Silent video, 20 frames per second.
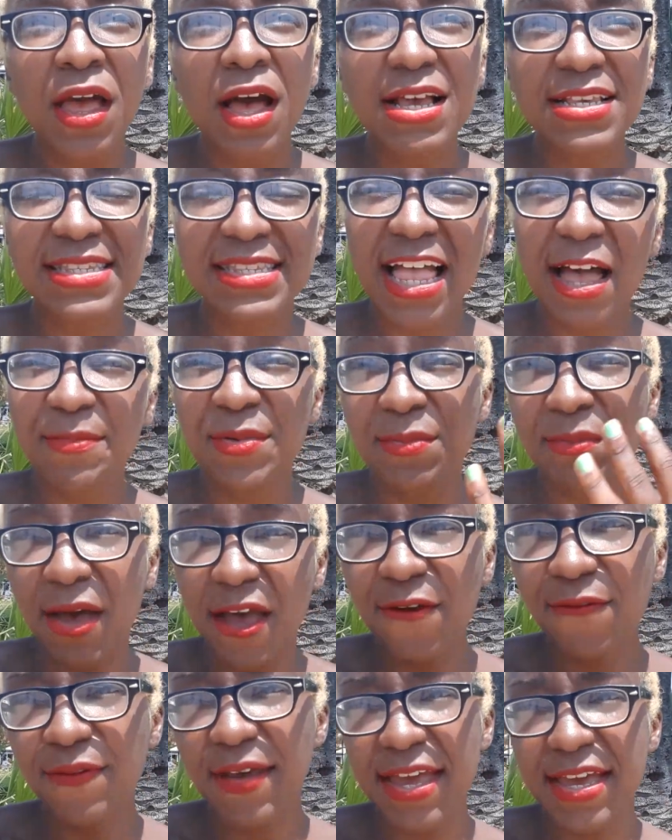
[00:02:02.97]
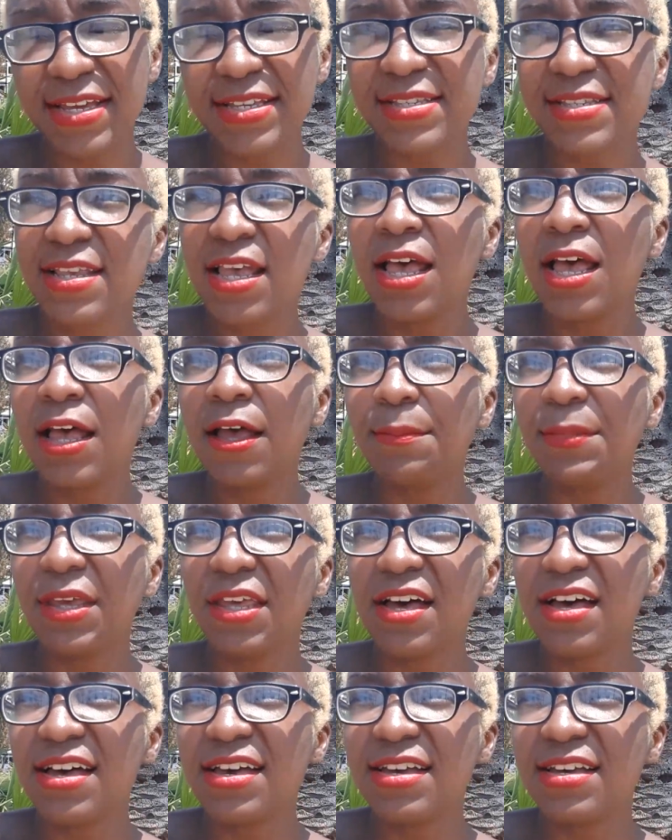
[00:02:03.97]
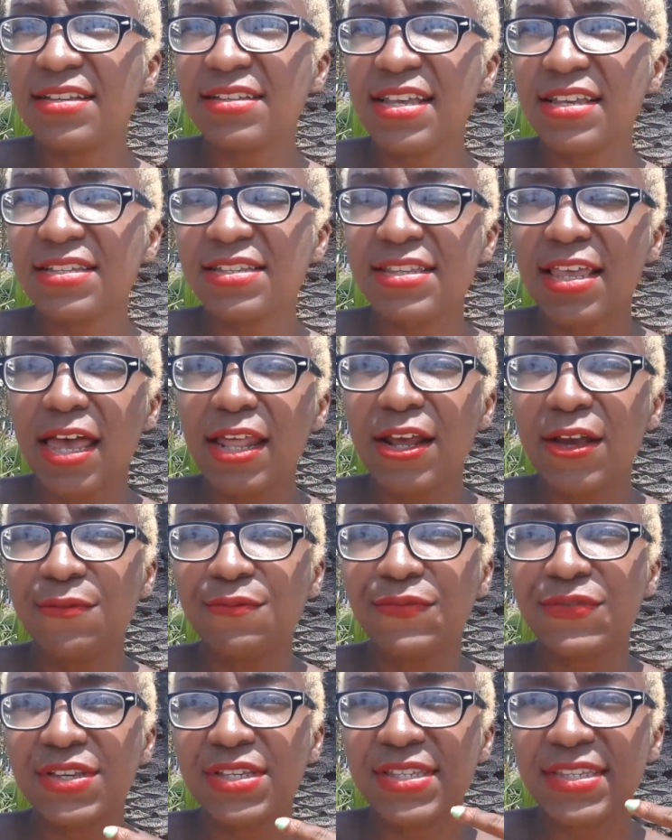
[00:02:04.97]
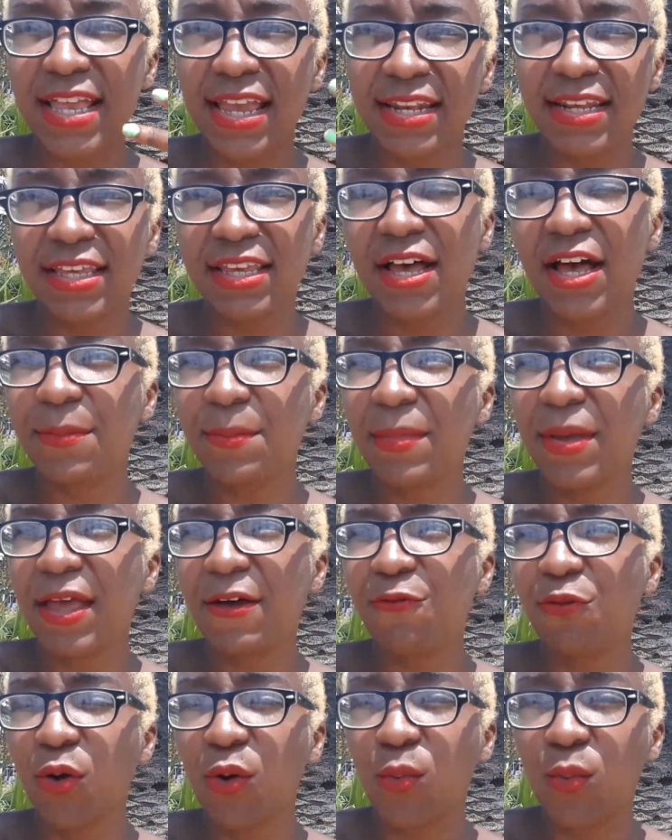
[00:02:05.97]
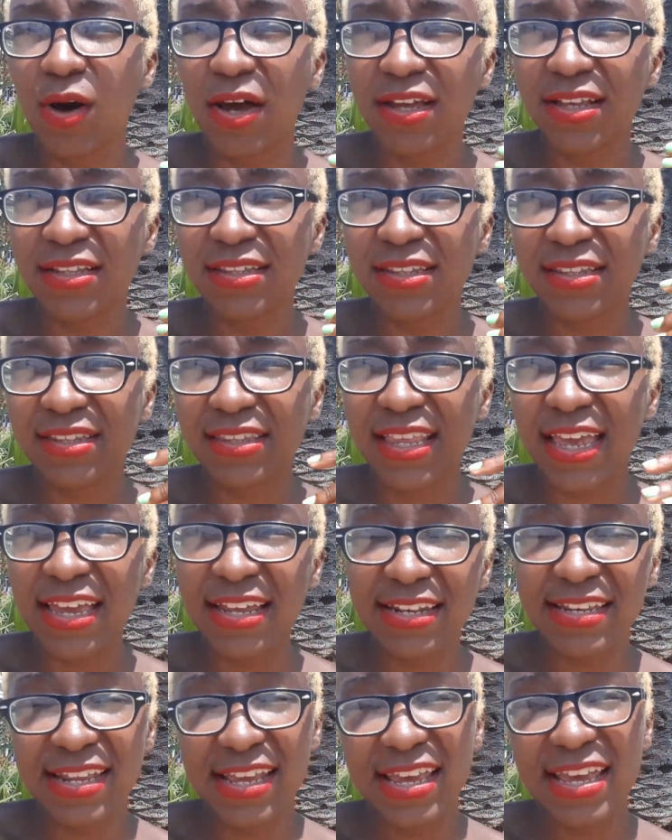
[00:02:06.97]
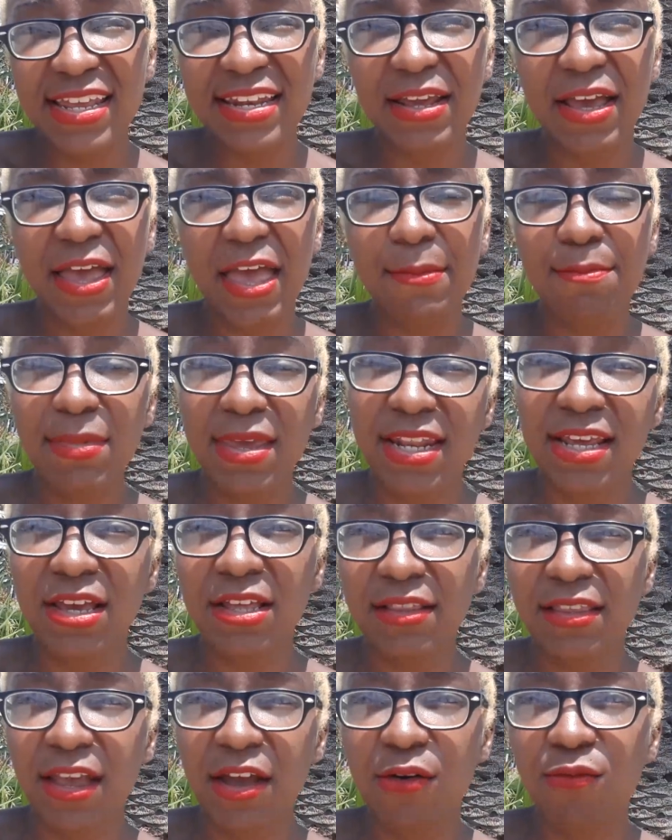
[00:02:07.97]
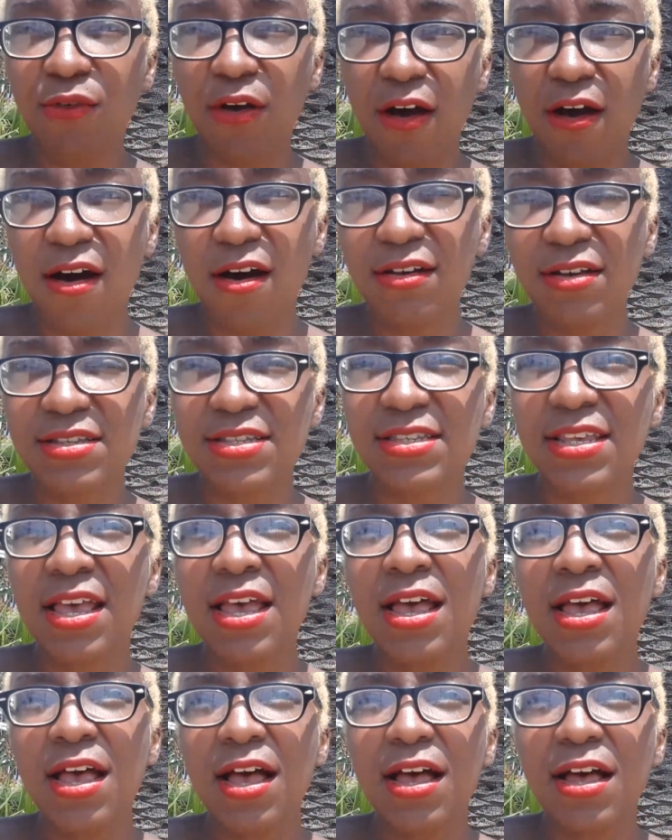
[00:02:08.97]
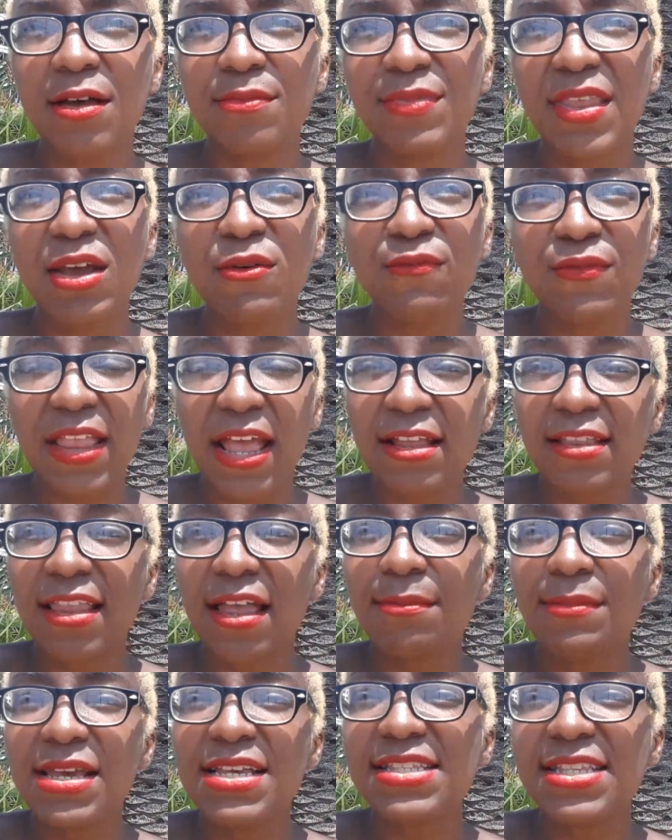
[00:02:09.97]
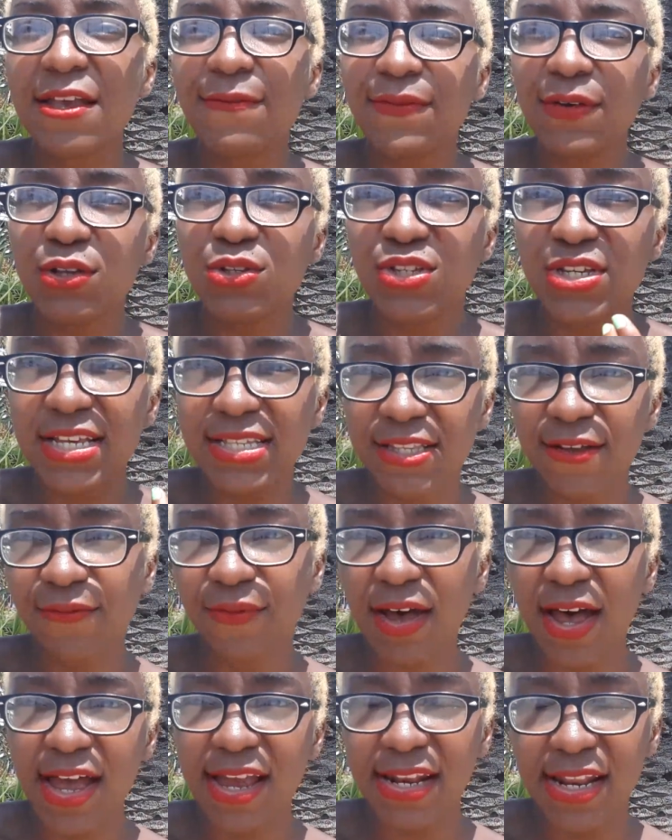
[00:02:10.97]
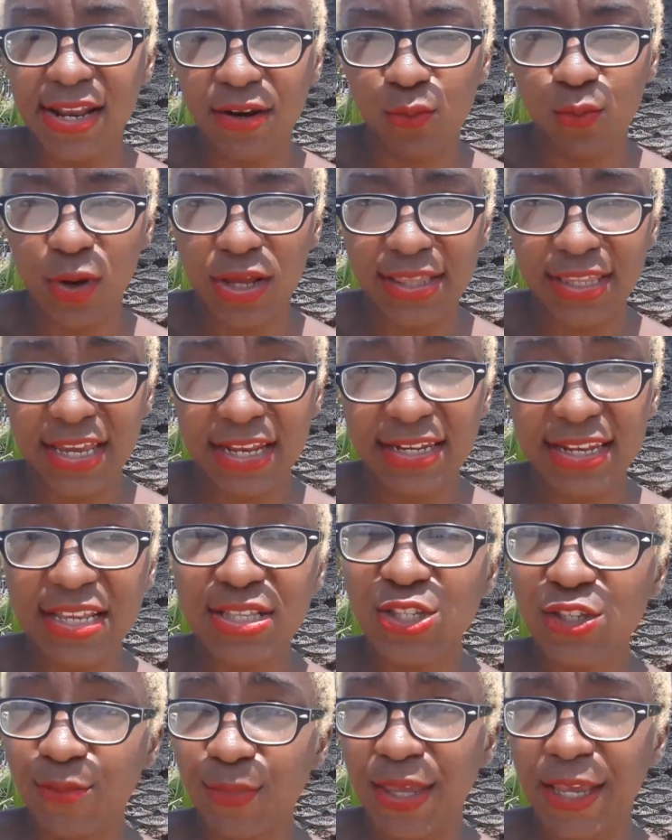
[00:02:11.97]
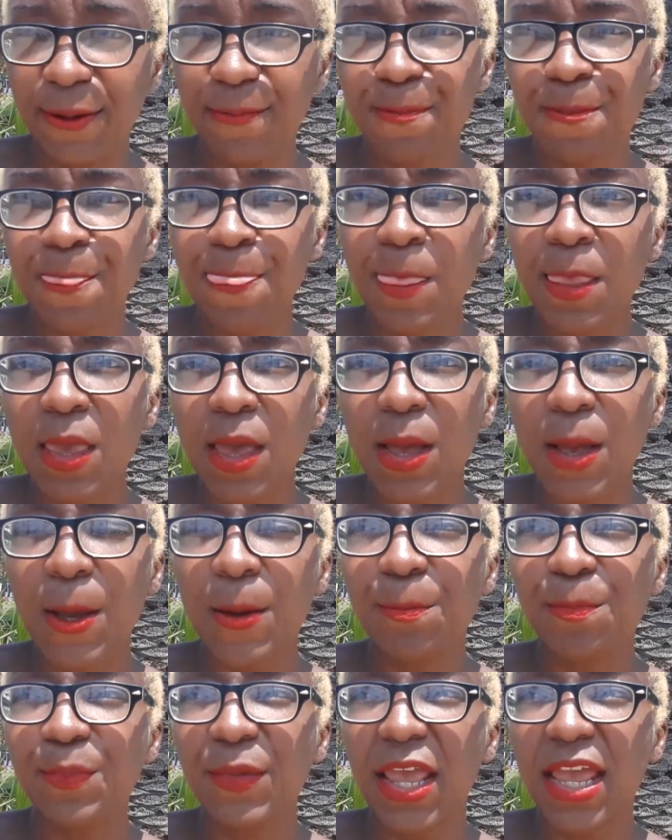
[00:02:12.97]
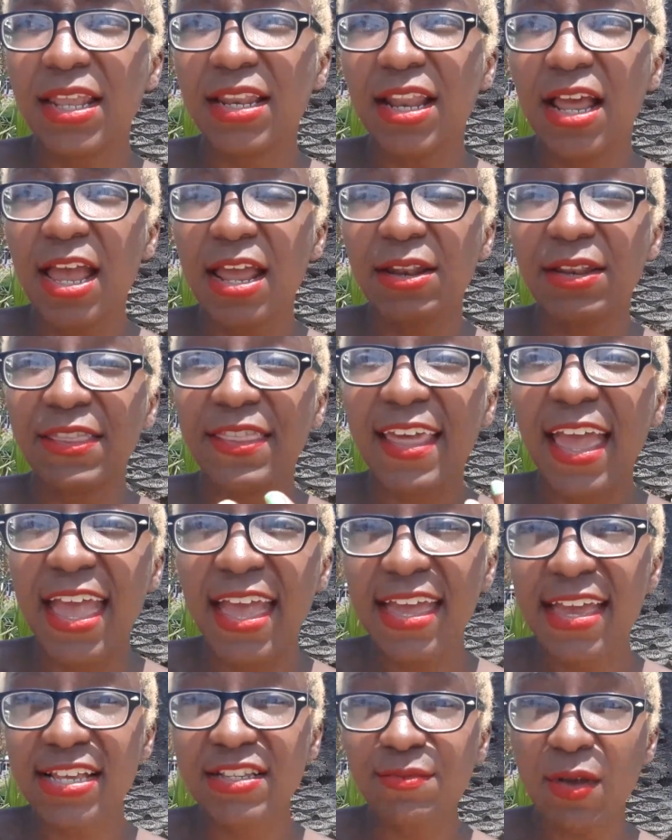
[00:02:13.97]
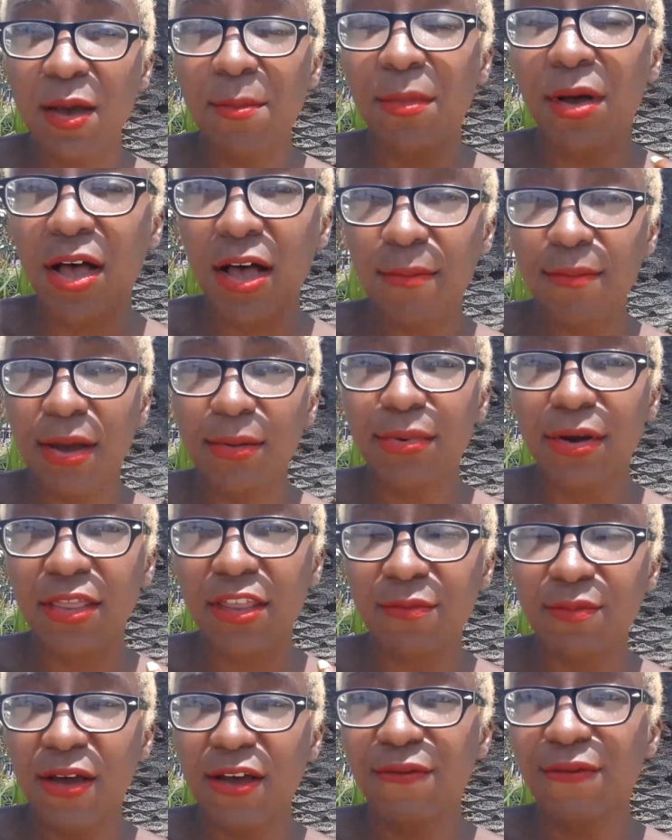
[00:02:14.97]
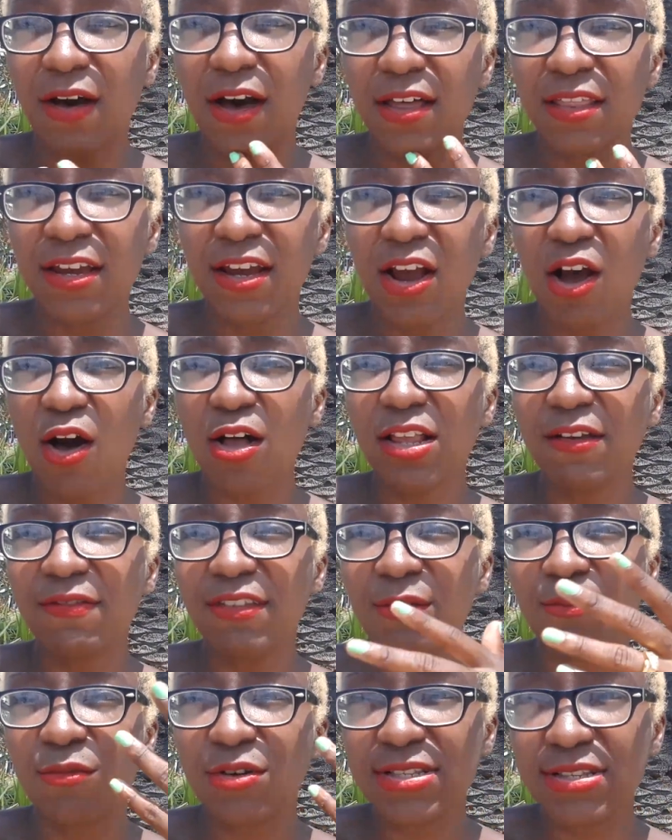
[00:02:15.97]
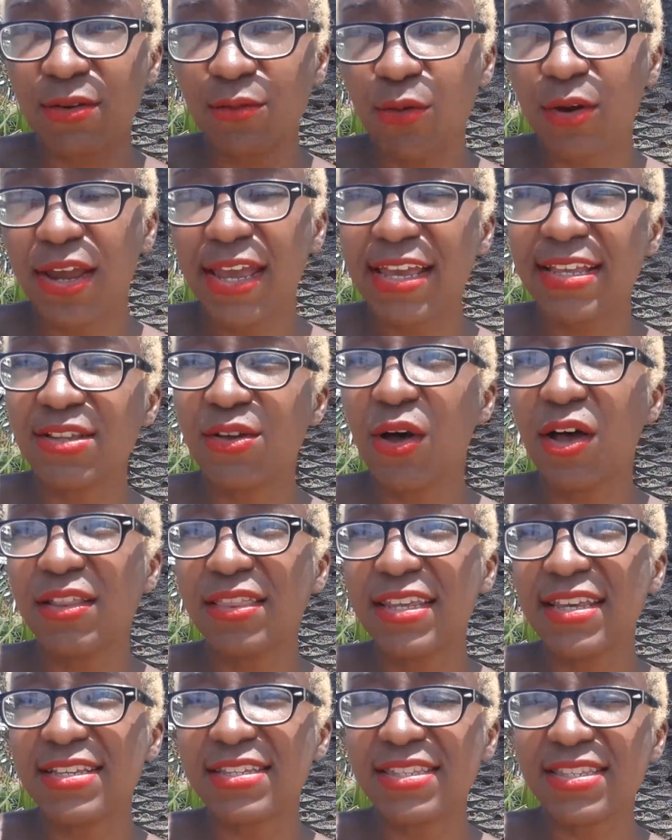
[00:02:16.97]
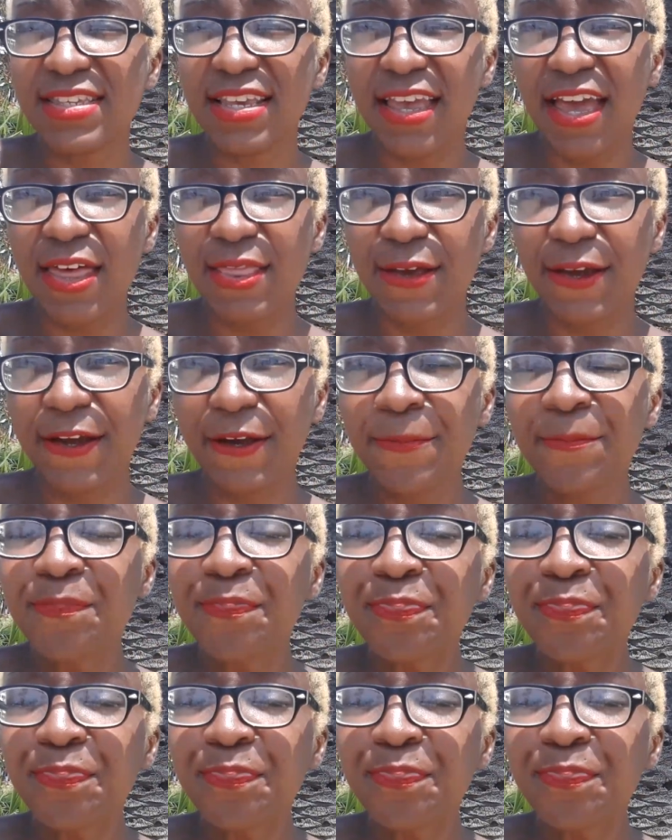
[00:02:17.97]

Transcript: a slap in my face because instead of standing up for what they did, admitting their wrongs, um, they that, that, means they feel justified in what they did to me. Um, and, and they is my mom, my brother, my father, all of them was, were in on this together.